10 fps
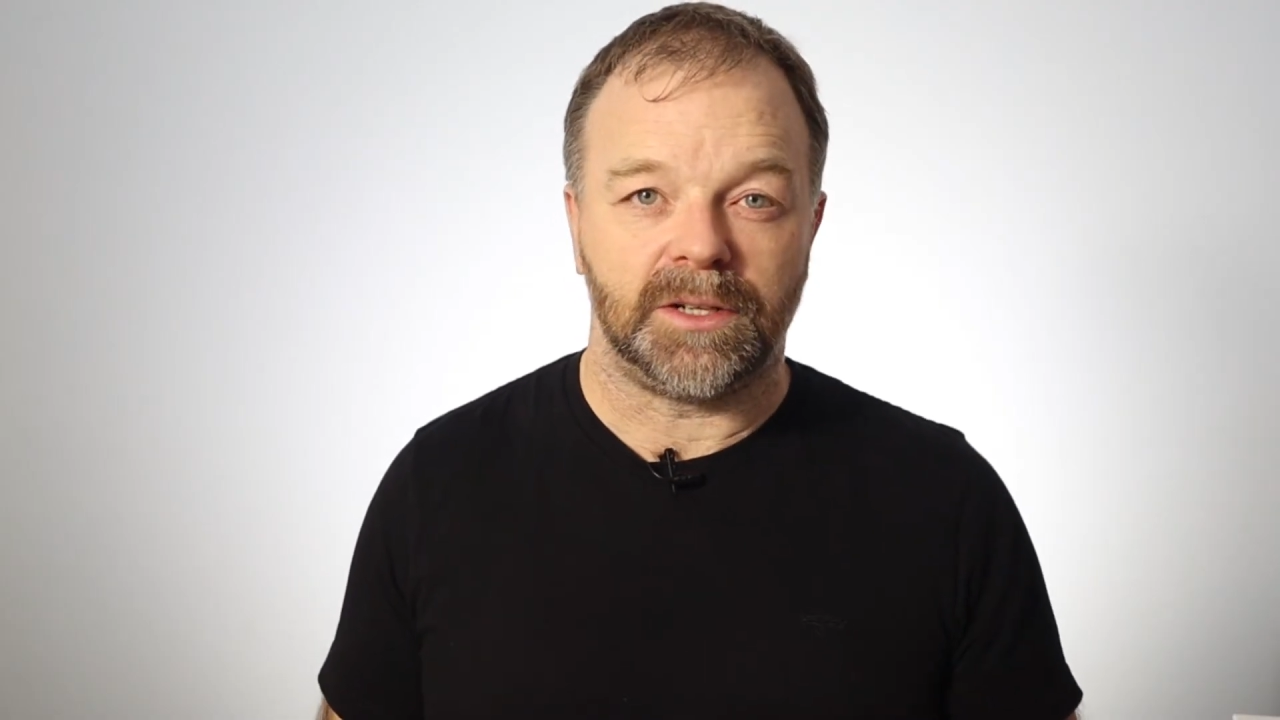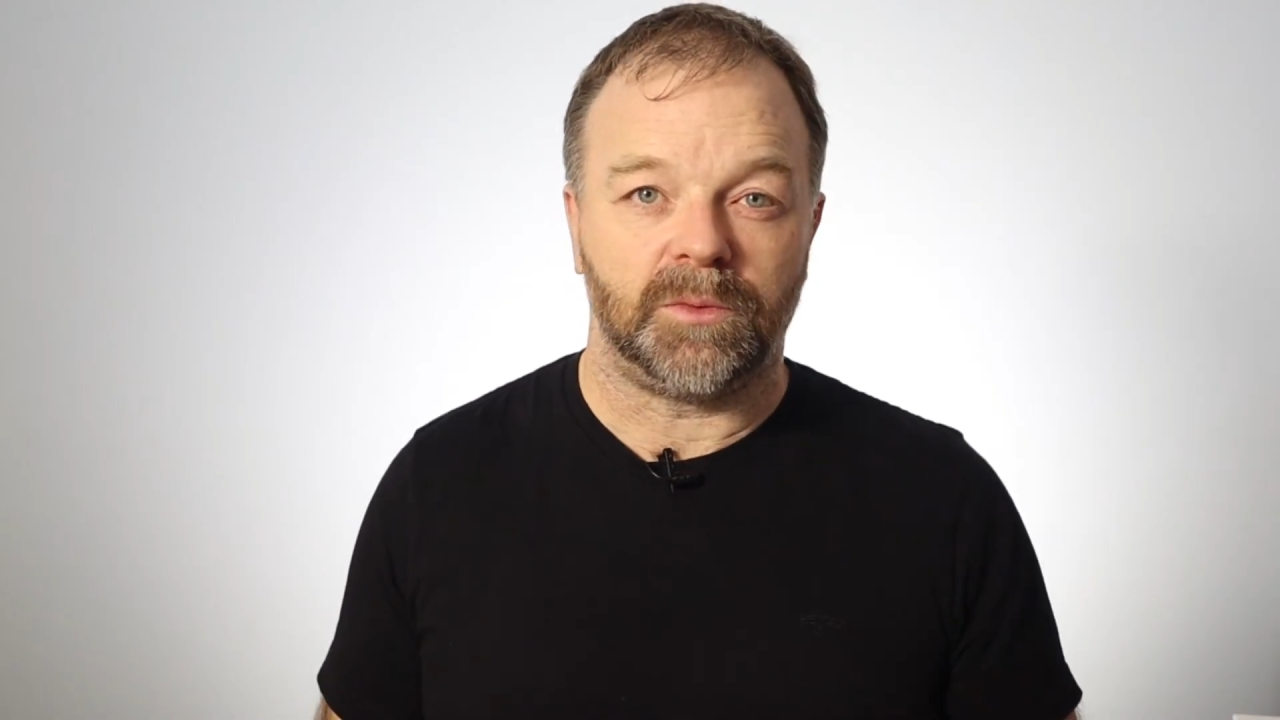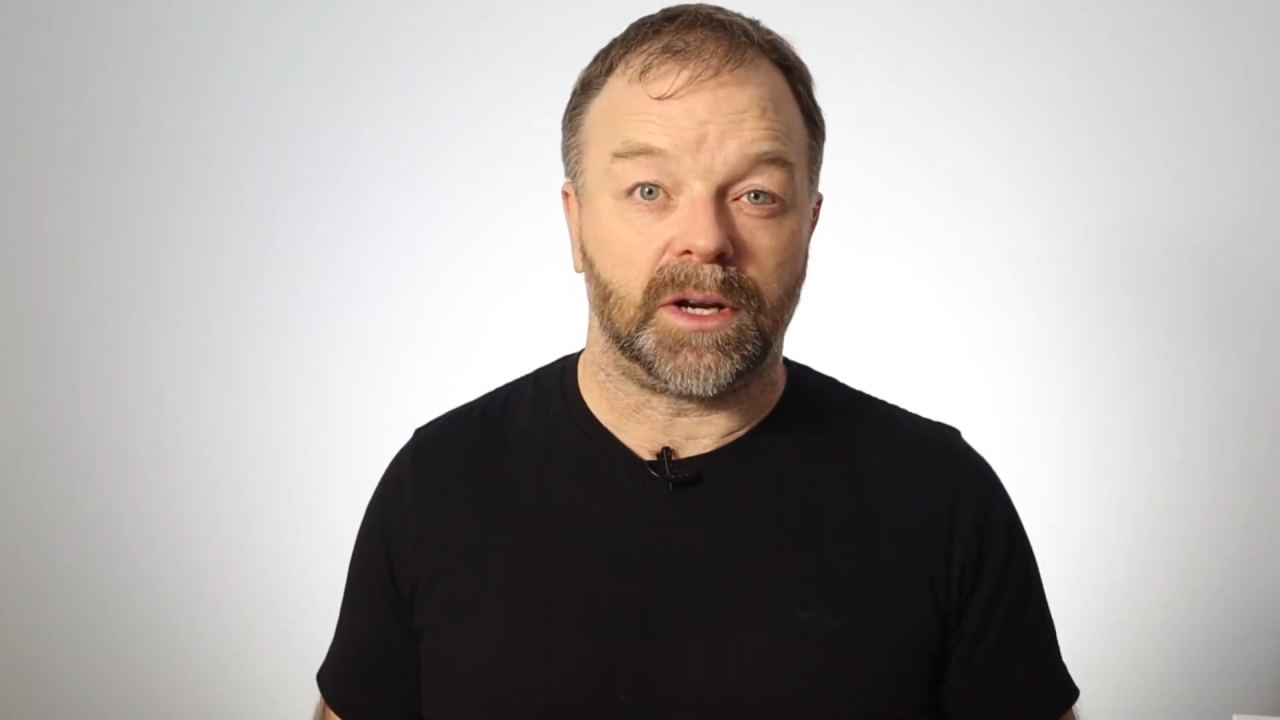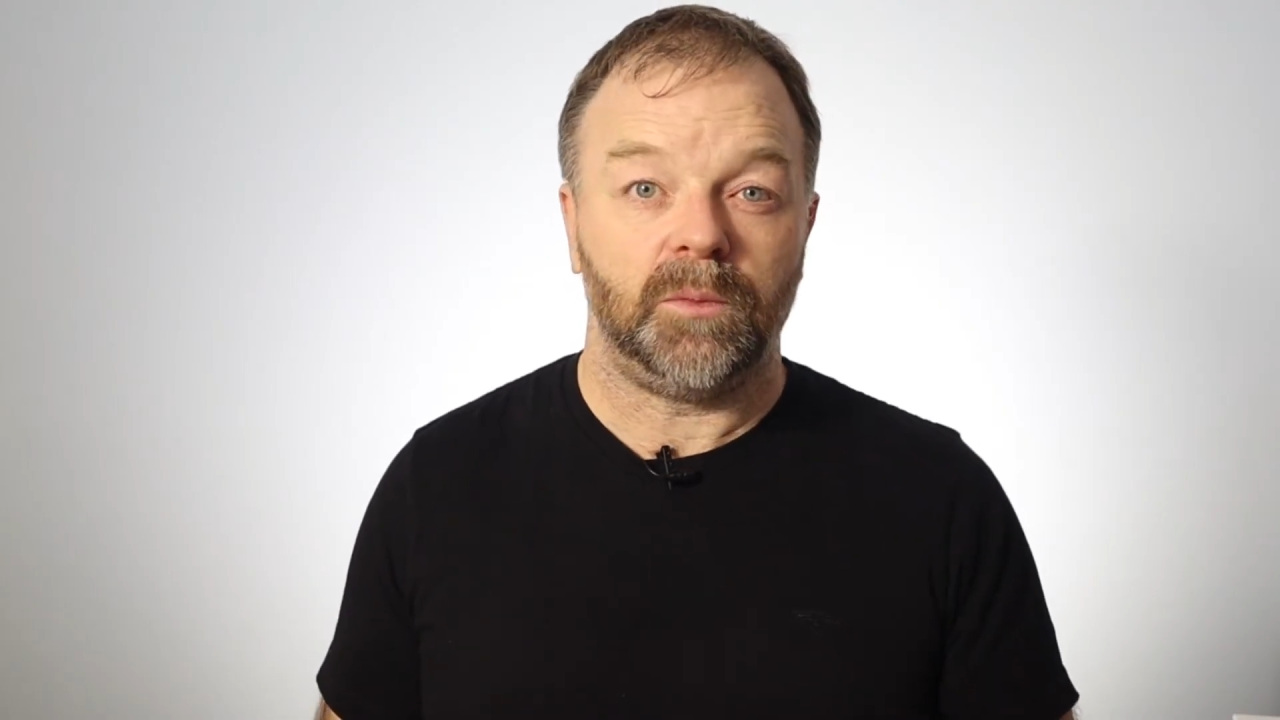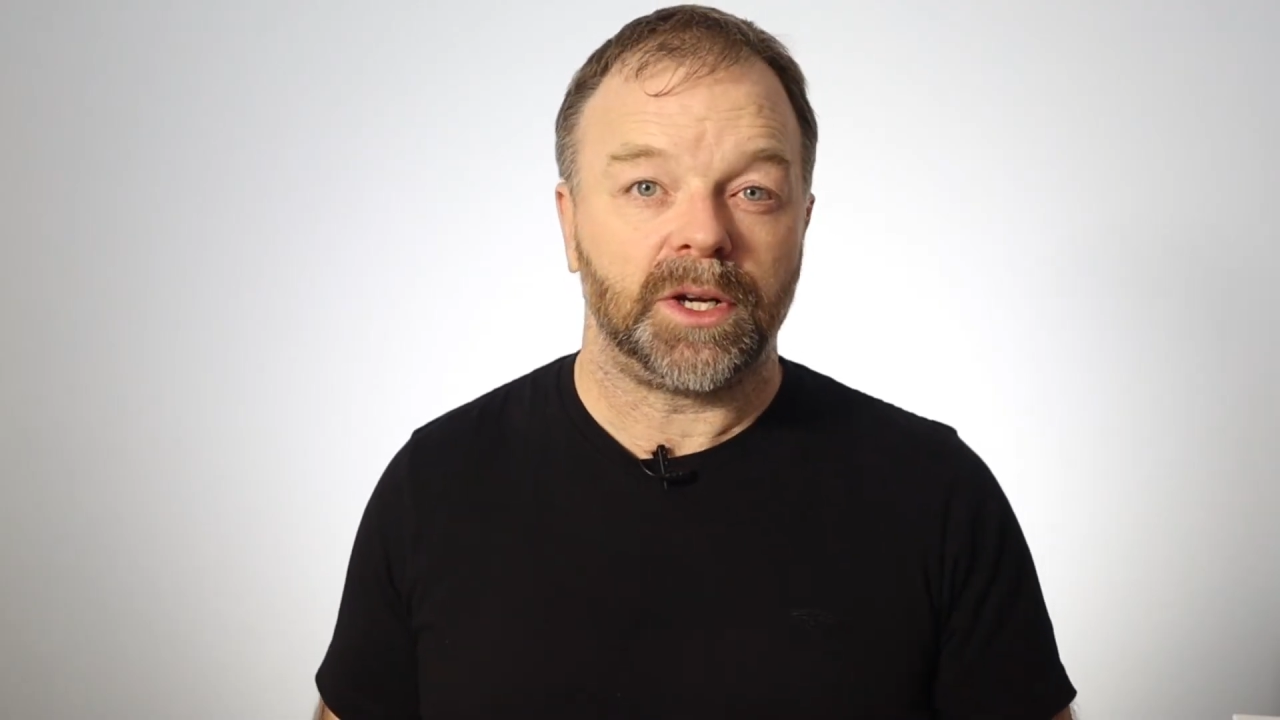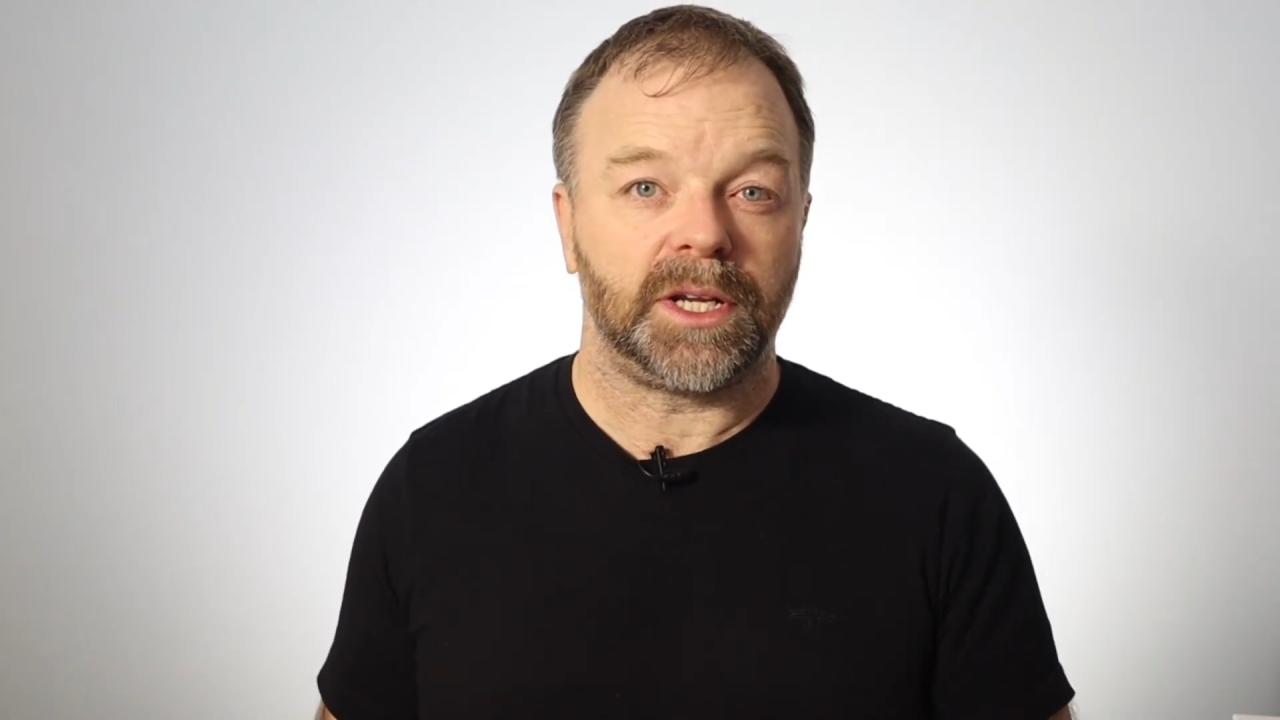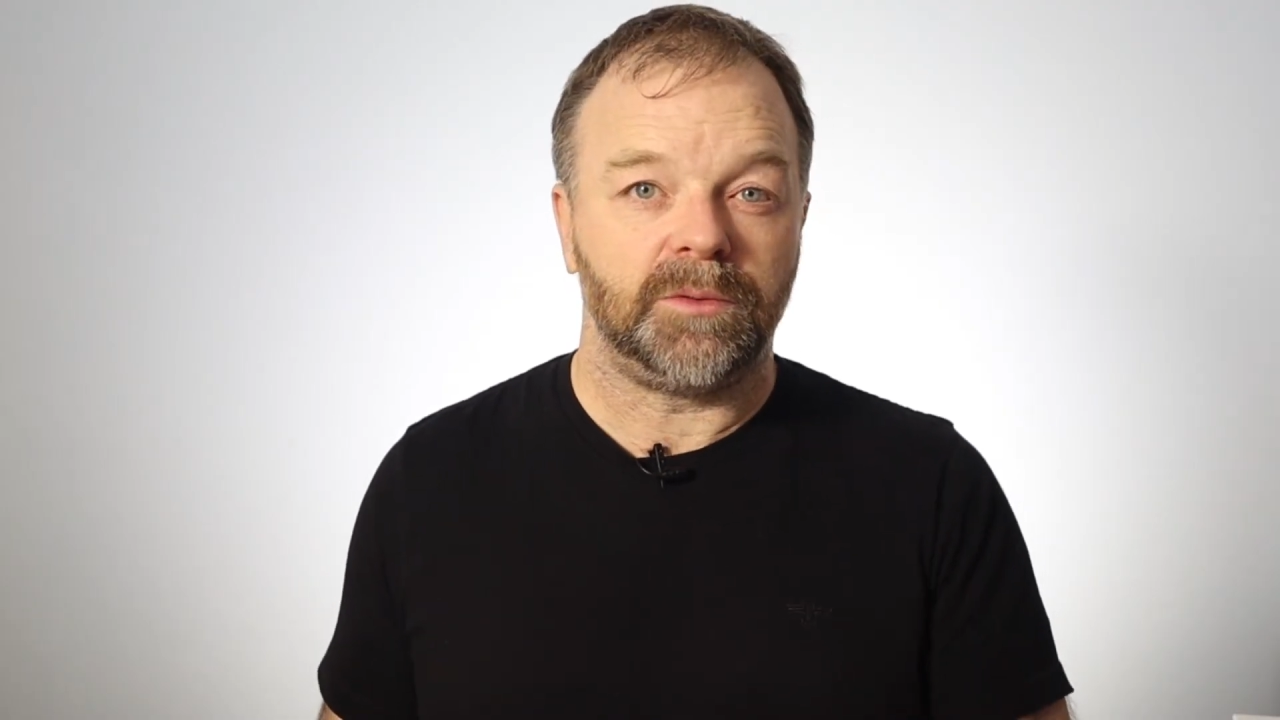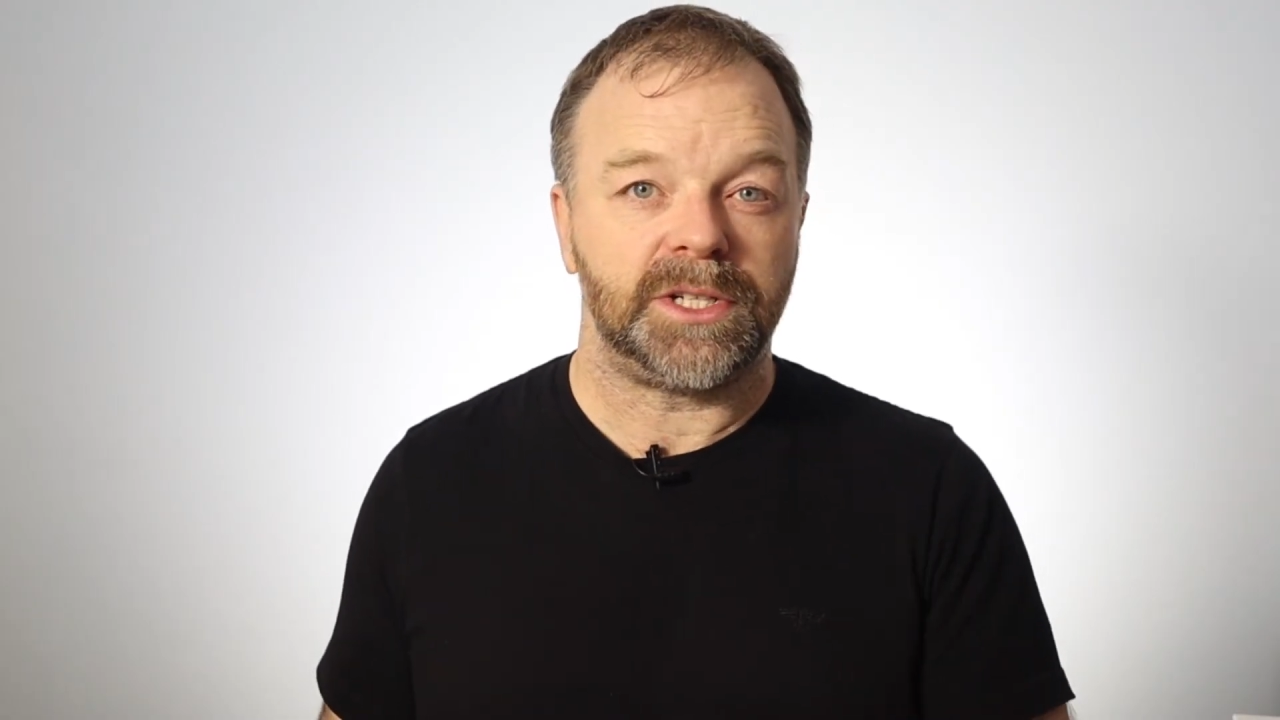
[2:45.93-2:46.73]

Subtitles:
it when I'm working